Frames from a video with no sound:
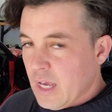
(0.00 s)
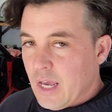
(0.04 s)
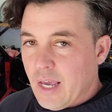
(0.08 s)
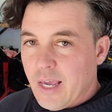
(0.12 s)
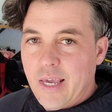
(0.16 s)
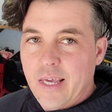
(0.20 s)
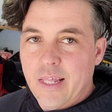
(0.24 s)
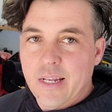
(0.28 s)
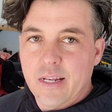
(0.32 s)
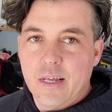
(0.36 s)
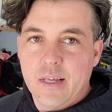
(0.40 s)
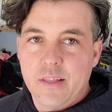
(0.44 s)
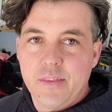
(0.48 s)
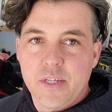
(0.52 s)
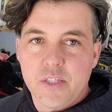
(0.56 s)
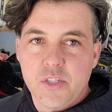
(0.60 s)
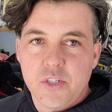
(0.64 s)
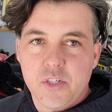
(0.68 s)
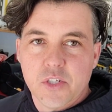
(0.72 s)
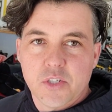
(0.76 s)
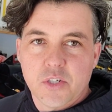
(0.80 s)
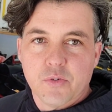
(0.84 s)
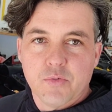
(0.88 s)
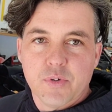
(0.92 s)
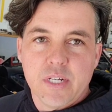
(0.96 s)
And this is
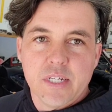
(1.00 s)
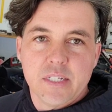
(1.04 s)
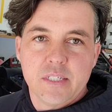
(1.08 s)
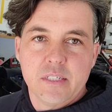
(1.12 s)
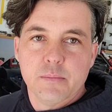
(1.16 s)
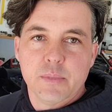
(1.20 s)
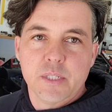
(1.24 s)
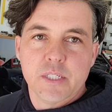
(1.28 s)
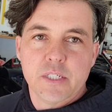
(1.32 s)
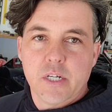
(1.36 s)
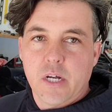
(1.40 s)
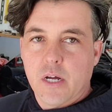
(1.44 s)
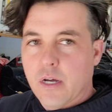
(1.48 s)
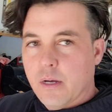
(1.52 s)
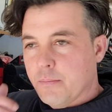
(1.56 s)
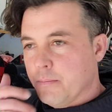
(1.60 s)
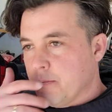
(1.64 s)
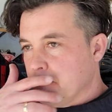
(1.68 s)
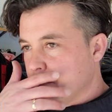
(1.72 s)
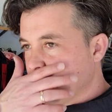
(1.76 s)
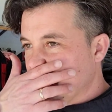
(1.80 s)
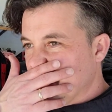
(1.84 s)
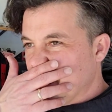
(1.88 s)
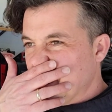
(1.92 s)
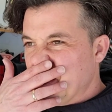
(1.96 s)
just a reassembly job.
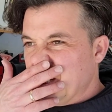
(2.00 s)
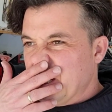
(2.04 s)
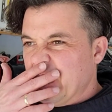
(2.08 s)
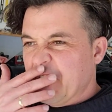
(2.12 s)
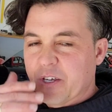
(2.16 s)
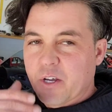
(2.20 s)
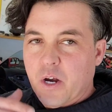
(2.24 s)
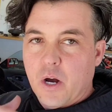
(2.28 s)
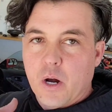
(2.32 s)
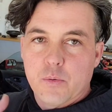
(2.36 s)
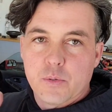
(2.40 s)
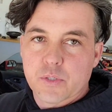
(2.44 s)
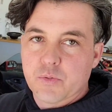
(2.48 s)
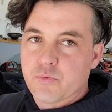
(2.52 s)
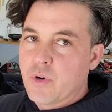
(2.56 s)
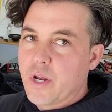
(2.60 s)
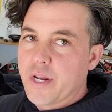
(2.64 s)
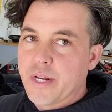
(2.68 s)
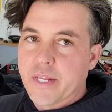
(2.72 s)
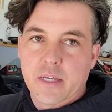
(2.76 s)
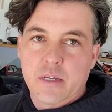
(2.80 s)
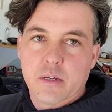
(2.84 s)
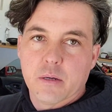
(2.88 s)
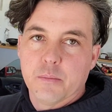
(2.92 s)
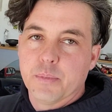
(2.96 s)
The car was
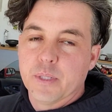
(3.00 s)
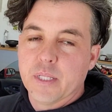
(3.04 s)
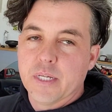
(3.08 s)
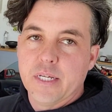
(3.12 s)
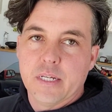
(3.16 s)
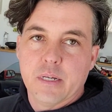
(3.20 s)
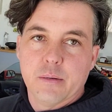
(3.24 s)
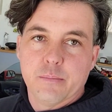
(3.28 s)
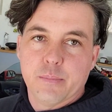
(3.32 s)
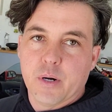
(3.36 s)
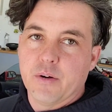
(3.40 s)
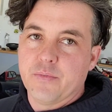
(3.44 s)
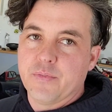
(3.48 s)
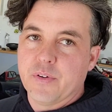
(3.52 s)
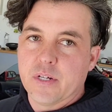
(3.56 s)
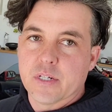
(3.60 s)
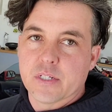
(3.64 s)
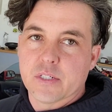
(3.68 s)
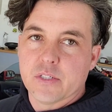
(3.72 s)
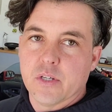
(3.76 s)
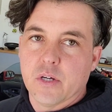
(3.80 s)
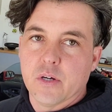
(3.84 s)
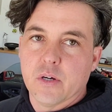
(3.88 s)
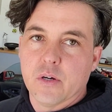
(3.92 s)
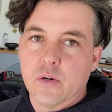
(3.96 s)
running and complete and perfect,
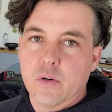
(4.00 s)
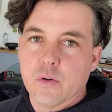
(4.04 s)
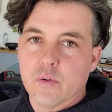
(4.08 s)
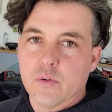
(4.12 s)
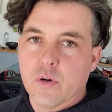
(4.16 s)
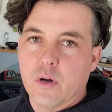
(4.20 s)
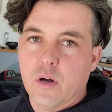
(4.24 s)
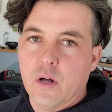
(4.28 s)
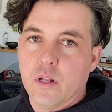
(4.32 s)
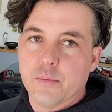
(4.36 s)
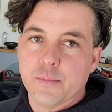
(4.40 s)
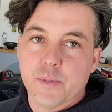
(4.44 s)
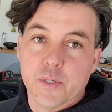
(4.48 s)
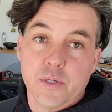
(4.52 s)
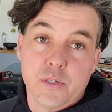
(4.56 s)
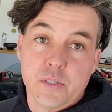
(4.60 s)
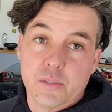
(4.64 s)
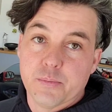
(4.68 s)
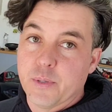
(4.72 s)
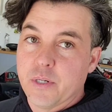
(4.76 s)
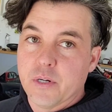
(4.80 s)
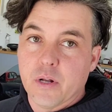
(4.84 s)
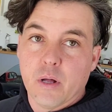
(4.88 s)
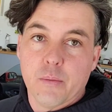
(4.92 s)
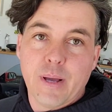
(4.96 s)
so all I'm doing is
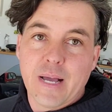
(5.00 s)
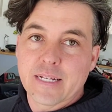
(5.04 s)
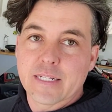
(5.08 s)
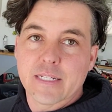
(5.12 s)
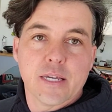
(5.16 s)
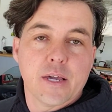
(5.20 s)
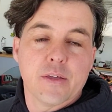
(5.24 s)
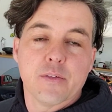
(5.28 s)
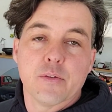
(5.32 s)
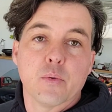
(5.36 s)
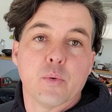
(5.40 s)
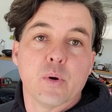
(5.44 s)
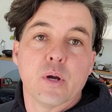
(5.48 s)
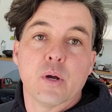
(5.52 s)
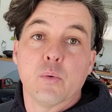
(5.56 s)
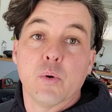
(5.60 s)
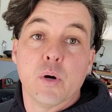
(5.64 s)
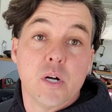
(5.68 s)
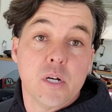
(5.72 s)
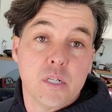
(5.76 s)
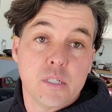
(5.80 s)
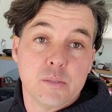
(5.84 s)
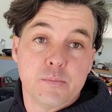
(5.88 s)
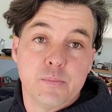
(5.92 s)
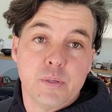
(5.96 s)
putting it all back together the way it
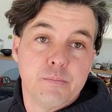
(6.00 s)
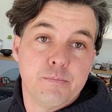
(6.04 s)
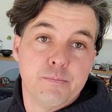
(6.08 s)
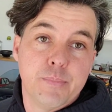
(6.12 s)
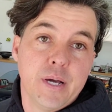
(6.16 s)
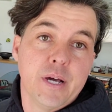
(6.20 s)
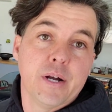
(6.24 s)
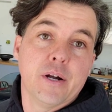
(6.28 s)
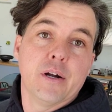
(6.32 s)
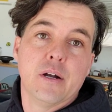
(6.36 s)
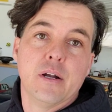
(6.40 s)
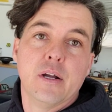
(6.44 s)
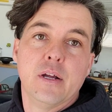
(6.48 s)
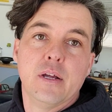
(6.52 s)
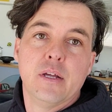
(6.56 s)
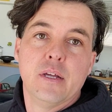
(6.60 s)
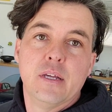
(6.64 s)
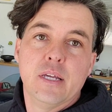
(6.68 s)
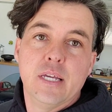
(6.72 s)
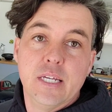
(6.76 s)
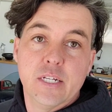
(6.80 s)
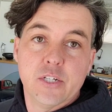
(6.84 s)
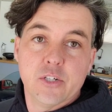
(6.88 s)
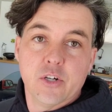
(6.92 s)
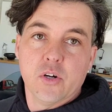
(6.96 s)
was, but better
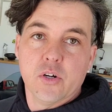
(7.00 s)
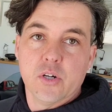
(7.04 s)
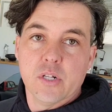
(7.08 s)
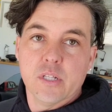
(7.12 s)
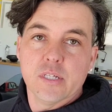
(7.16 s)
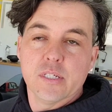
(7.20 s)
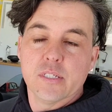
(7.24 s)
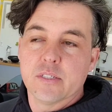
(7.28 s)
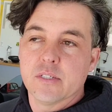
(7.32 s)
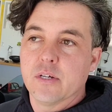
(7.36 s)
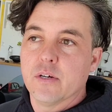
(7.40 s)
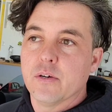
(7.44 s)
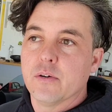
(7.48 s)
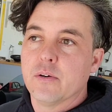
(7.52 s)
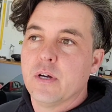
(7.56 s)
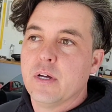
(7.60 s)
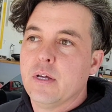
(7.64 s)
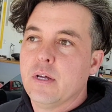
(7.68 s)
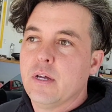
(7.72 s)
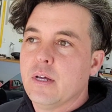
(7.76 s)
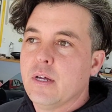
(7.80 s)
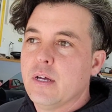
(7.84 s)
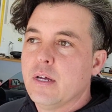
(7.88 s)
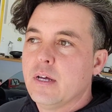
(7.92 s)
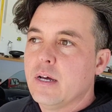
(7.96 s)
internally. So
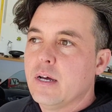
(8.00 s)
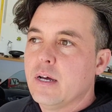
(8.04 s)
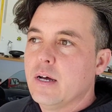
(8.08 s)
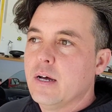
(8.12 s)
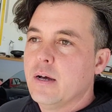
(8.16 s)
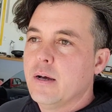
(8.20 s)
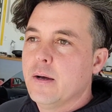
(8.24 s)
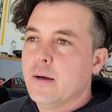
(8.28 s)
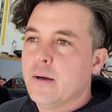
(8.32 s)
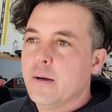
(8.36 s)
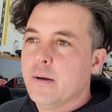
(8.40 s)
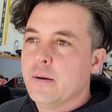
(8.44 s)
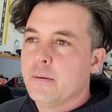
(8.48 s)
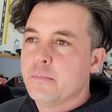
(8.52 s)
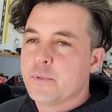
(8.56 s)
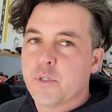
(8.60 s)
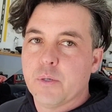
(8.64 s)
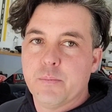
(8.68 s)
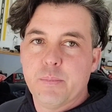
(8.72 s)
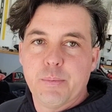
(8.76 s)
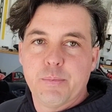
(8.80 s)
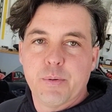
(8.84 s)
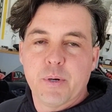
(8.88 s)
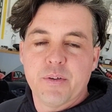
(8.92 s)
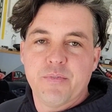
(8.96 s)
should
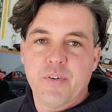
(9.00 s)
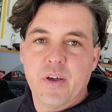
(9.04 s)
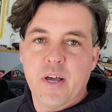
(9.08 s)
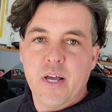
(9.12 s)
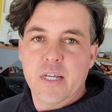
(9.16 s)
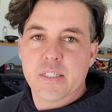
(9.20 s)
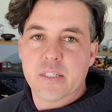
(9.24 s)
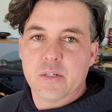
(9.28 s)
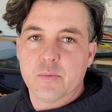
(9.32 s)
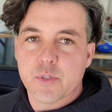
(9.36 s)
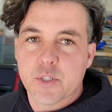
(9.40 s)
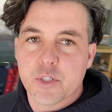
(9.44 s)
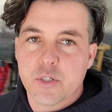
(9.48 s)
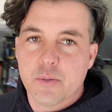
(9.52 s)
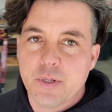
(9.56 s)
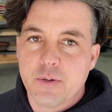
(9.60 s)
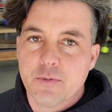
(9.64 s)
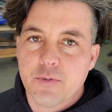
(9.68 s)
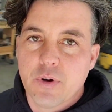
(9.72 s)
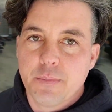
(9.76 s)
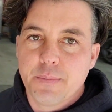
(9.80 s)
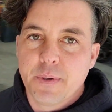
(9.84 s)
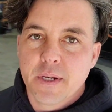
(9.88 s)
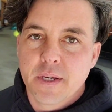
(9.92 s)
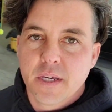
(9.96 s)
be pretty fast, and we should be
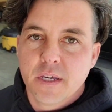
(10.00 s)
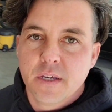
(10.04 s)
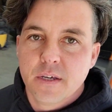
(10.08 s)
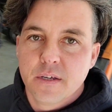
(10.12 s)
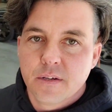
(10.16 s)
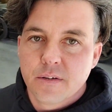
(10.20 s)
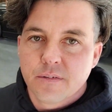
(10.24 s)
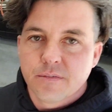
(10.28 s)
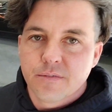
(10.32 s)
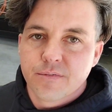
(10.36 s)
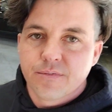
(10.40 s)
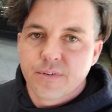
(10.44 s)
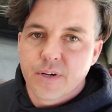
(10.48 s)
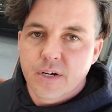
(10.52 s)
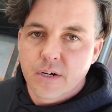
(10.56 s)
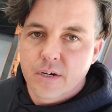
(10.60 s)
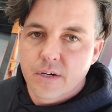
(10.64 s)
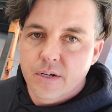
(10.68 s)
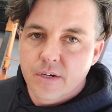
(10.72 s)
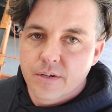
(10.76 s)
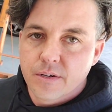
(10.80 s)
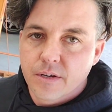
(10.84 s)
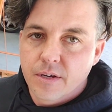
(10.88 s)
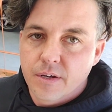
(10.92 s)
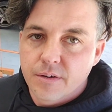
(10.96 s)
ripping again
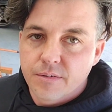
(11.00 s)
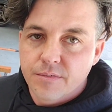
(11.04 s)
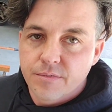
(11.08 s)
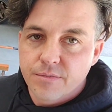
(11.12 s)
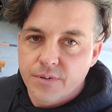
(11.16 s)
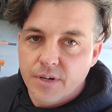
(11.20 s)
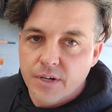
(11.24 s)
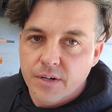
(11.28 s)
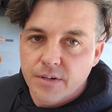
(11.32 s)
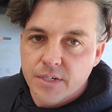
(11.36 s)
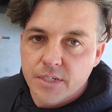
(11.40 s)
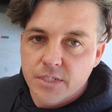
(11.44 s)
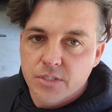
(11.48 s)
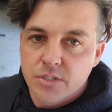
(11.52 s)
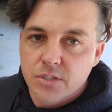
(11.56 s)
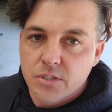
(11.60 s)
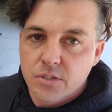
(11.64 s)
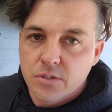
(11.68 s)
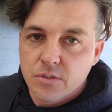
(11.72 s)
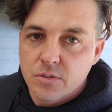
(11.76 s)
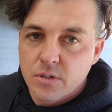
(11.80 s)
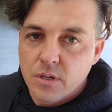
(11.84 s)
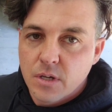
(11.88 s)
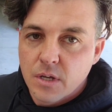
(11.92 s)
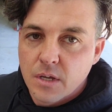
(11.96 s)
very, very
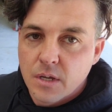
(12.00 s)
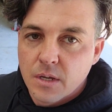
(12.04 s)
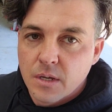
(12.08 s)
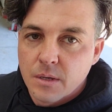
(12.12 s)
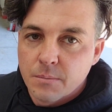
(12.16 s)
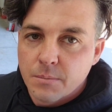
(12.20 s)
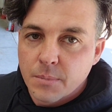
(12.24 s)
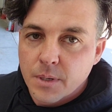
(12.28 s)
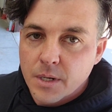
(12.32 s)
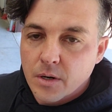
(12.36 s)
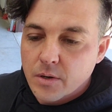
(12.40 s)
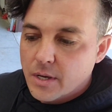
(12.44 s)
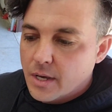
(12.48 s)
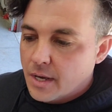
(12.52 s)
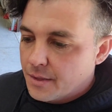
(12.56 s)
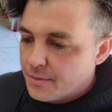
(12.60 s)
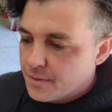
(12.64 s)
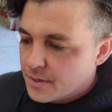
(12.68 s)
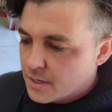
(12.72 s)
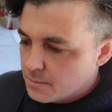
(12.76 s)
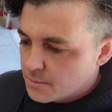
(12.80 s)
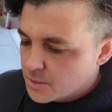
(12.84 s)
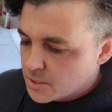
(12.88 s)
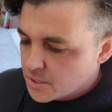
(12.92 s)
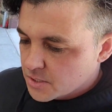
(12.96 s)
soon. But okay, I
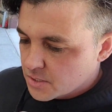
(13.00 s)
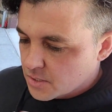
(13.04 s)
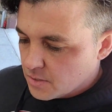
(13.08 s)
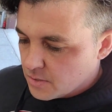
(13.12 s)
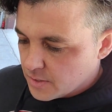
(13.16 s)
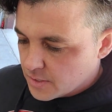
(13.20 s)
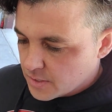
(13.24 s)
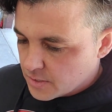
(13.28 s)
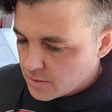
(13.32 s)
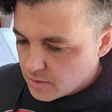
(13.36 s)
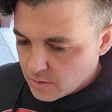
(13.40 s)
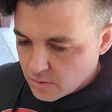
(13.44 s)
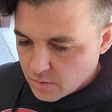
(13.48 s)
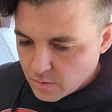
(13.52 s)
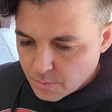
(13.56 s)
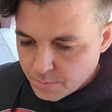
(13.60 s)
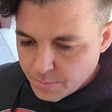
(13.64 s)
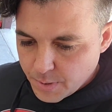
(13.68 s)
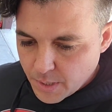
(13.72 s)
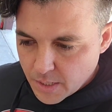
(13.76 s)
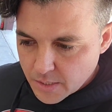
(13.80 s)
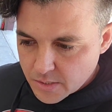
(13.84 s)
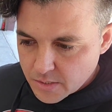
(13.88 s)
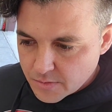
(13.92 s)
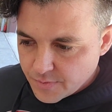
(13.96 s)
think I'm just going to
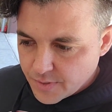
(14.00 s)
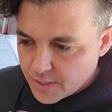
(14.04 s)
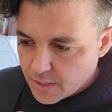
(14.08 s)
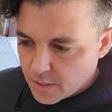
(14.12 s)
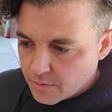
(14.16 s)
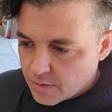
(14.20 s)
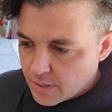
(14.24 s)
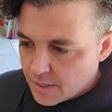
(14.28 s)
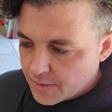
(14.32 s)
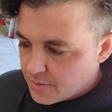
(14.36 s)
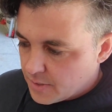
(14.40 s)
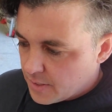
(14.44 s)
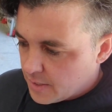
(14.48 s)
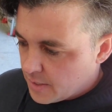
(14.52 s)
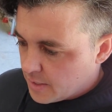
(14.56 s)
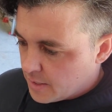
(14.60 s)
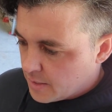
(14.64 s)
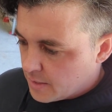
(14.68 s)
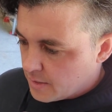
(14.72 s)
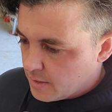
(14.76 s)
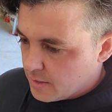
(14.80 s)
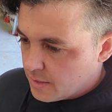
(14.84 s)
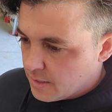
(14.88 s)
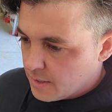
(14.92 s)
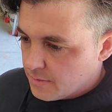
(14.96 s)
pause the video right
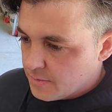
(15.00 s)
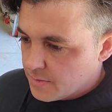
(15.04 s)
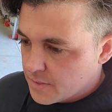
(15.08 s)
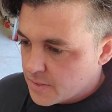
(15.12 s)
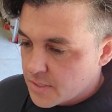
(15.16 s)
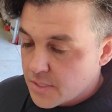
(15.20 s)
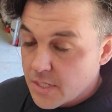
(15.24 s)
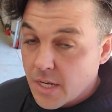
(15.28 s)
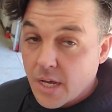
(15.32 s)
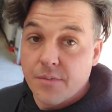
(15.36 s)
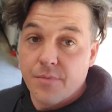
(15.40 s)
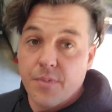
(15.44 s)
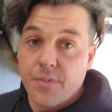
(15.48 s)
there and then decide